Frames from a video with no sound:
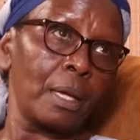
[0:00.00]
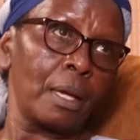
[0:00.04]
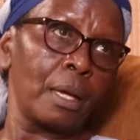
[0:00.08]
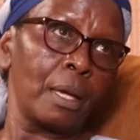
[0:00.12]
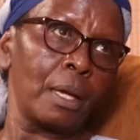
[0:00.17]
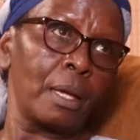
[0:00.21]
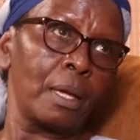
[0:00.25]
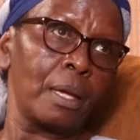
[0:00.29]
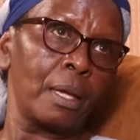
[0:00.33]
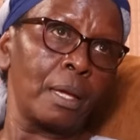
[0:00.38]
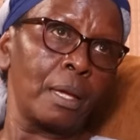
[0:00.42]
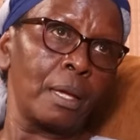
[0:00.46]

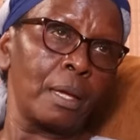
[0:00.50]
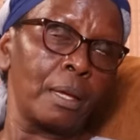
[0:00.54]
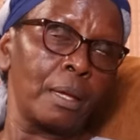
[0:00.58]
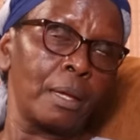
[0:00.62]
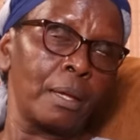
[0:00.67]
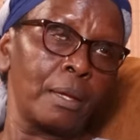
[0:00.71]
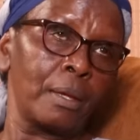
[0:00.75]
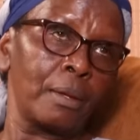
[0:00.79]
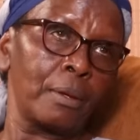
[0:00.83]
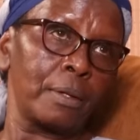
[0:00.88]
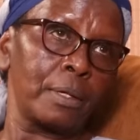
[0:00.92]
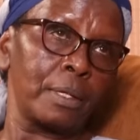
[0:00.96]

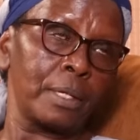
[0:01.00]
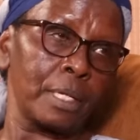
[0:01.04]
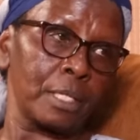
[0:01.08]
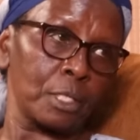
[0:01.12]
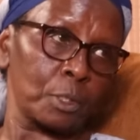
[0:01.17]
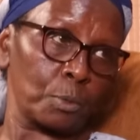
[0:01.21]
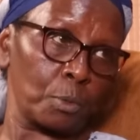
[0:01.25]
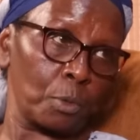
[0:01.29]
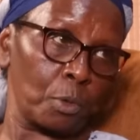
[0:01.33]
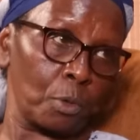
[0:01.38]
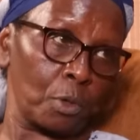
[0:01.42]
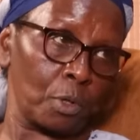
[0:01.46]
In a
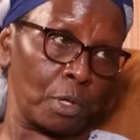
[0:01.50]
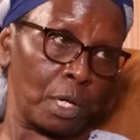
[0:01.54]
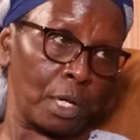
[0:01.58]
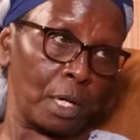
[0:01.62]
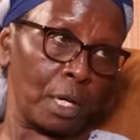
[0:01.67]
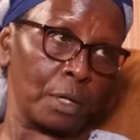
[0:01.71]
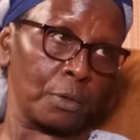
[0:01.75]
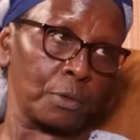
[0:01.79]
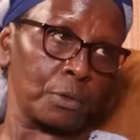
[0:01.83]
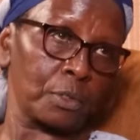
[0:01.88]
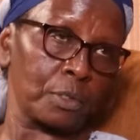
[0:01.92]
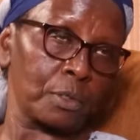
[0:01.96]
small
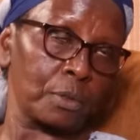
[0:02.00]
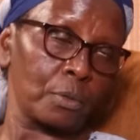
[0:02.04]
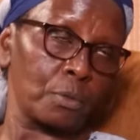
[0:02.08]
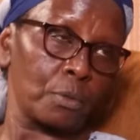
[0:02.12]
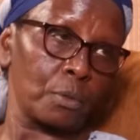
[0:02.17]
house.